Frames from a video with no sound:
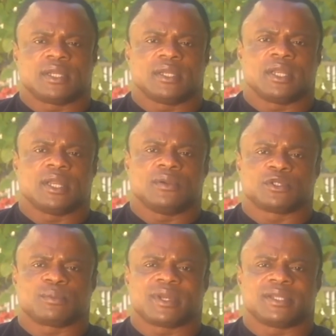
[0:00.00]
and then I was
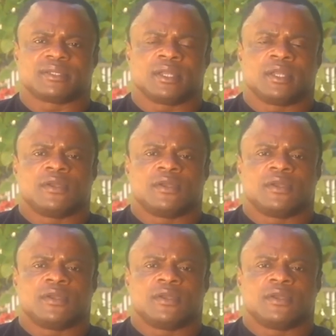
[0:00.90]
placed